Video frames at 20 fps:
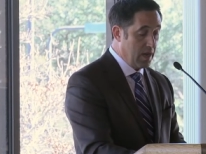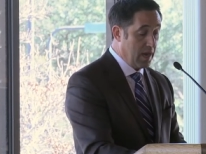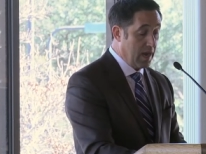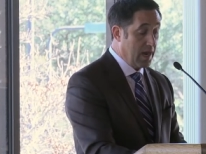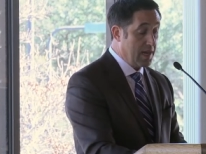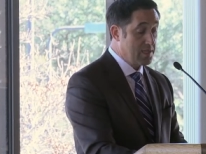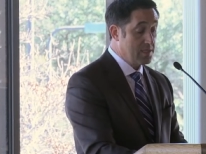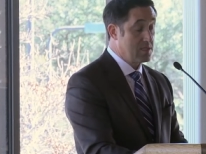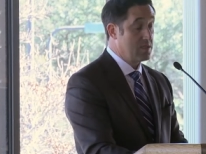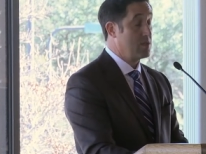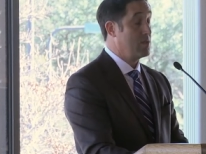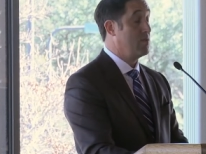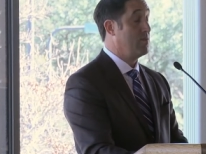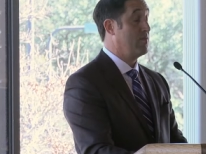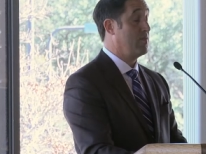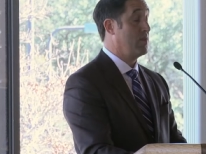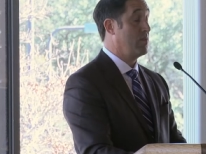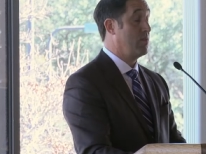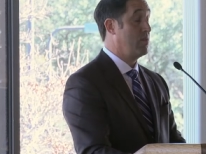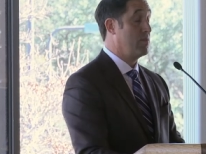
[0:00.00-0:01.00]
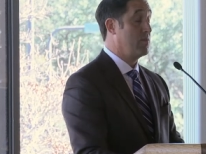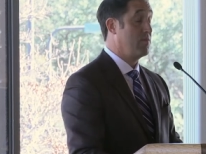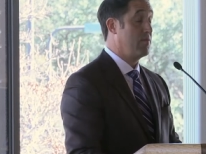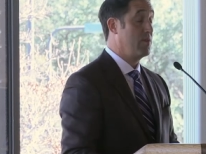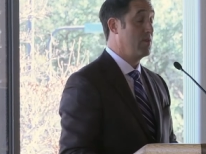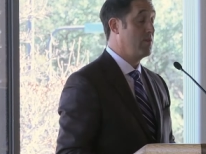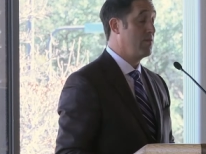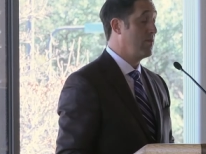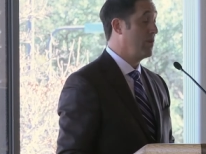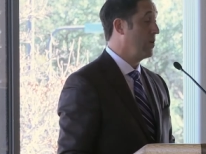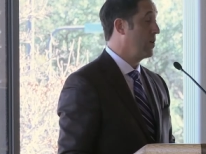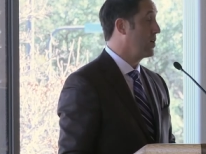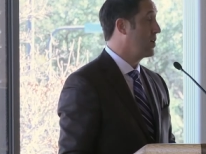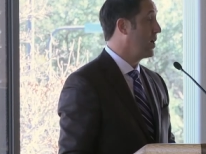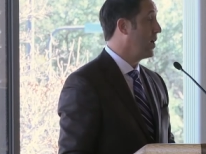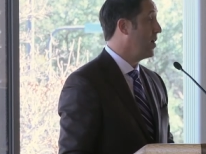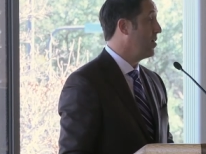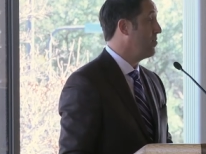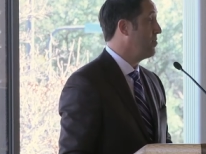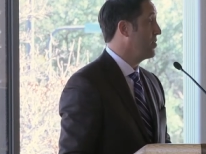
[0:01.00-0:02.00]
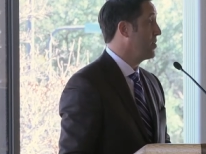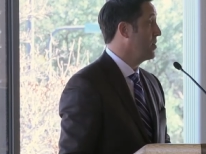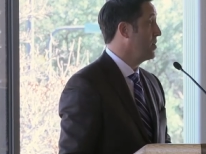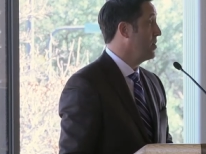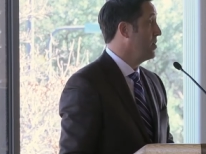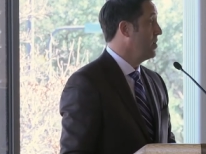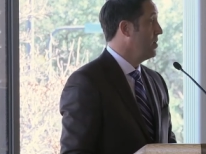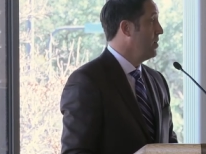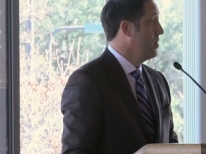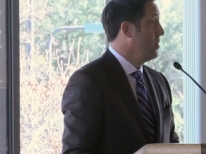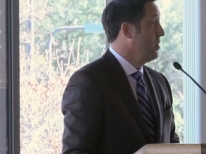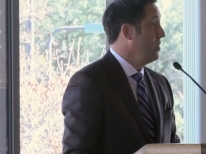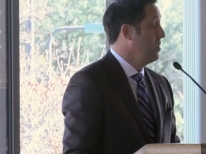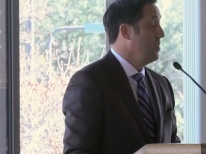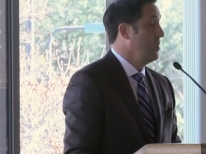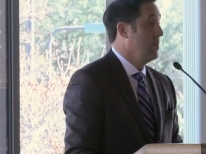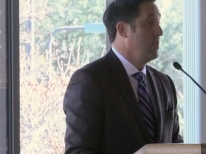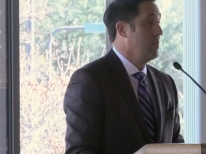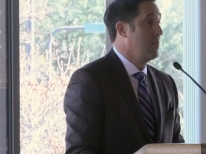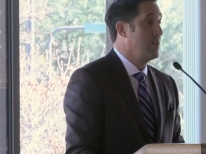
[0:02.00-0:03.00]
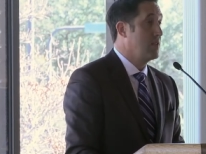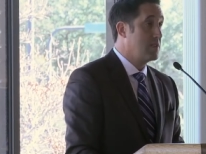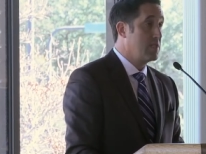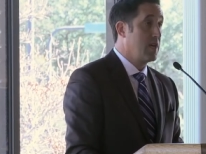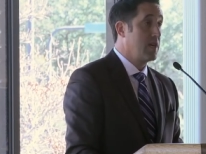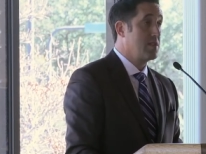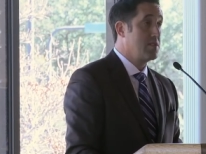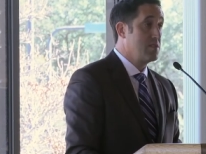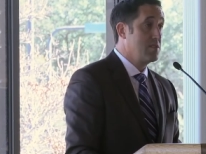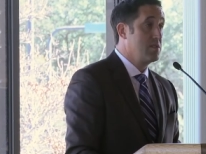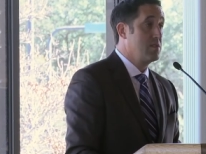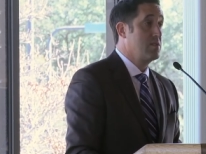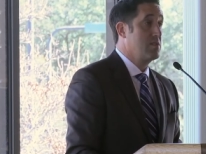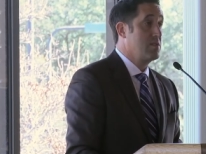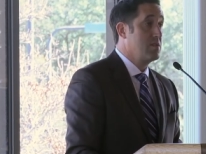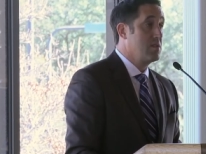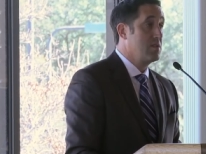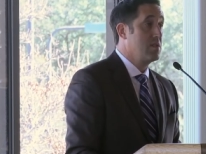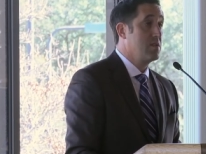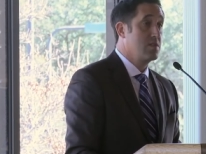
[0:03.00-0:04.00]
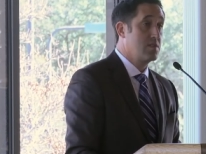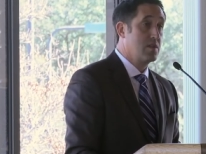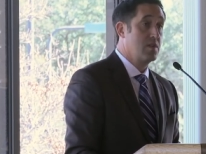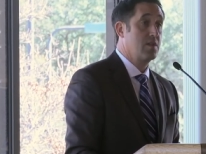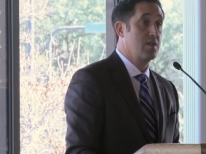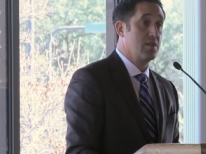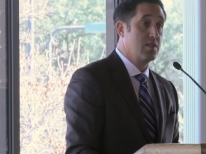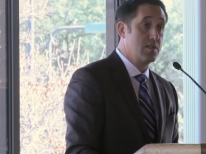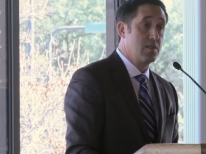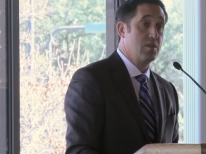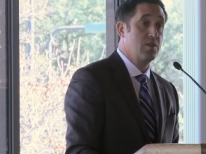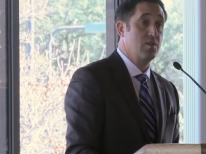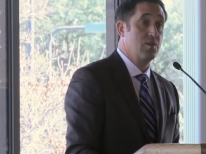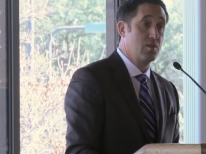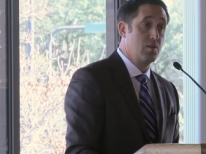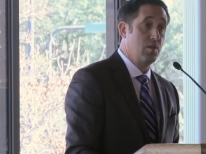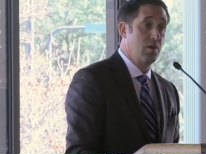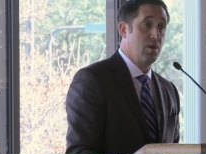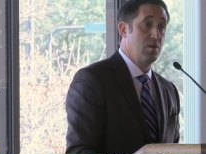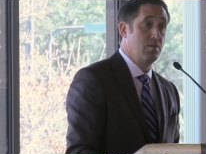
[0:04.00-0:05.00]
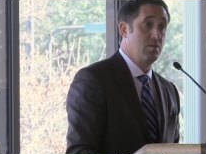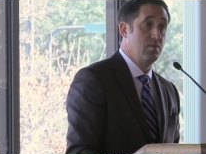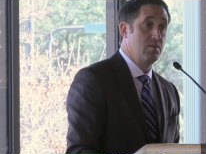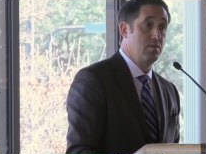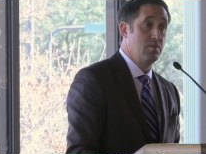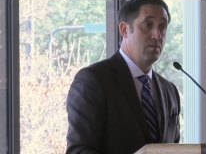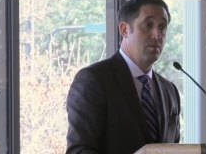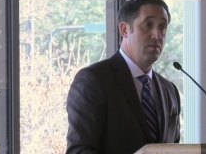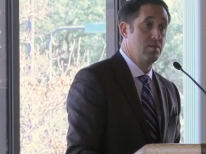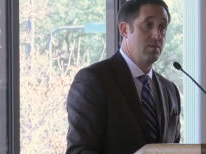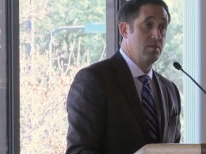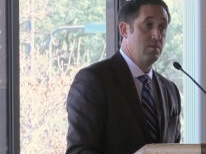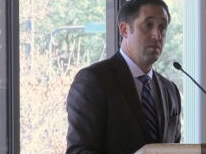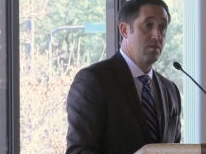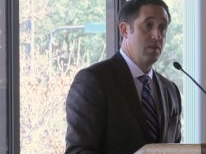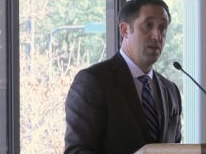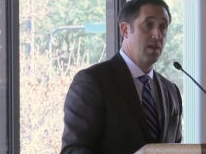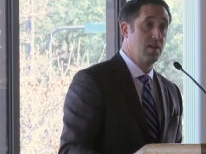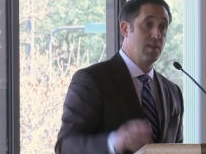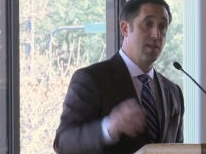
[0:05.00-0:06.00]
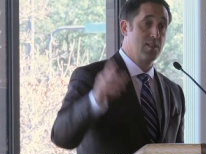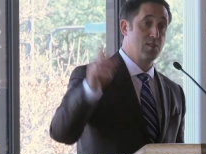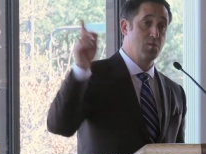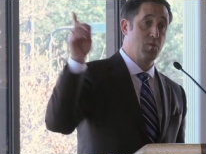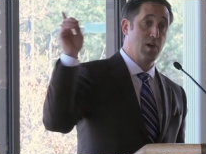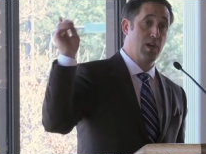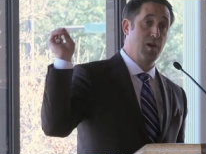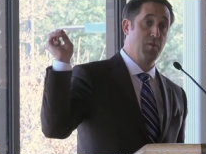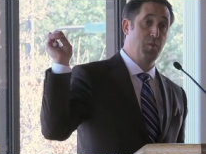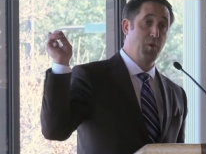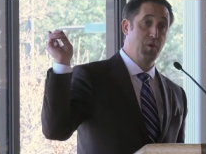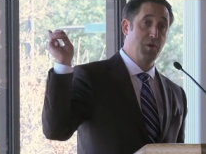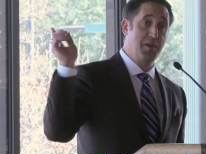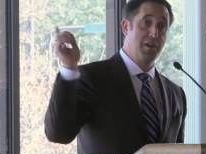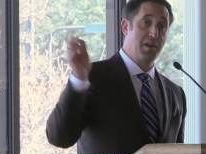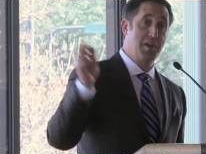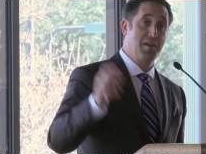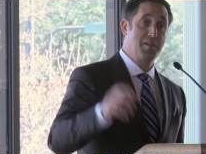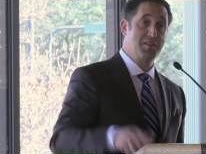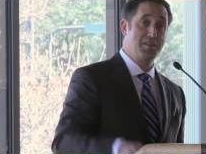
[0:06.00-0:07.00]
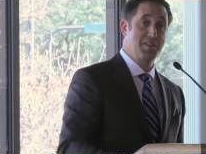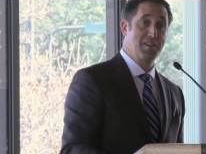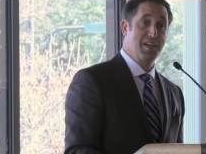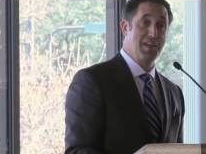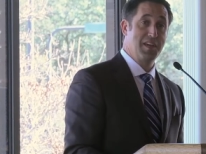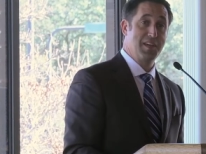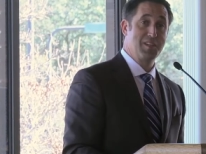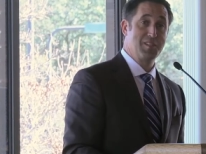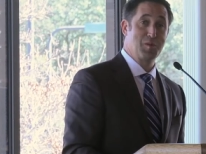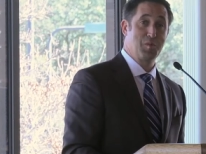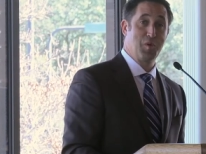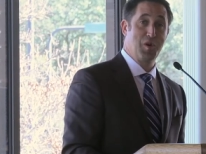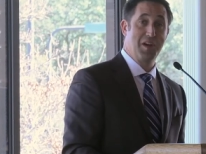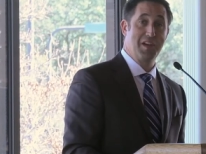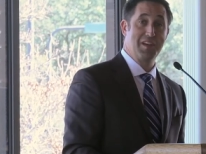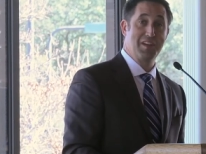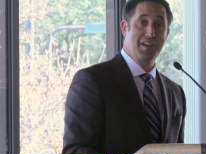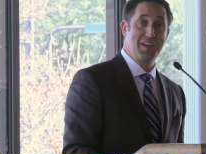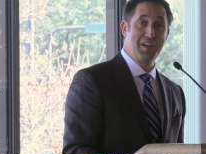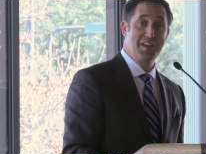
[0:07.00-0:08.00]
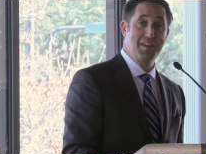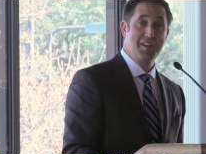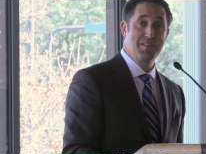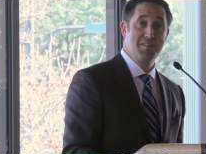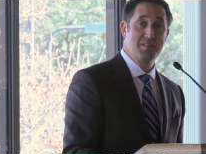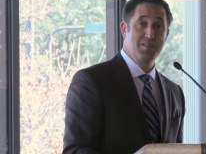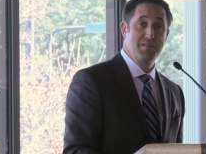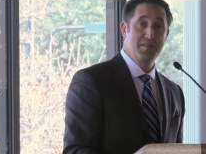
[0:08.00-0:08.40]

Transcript: I still feel, feel very confident that Texas is going to continue to grow. And that's why I point out today is a bright day,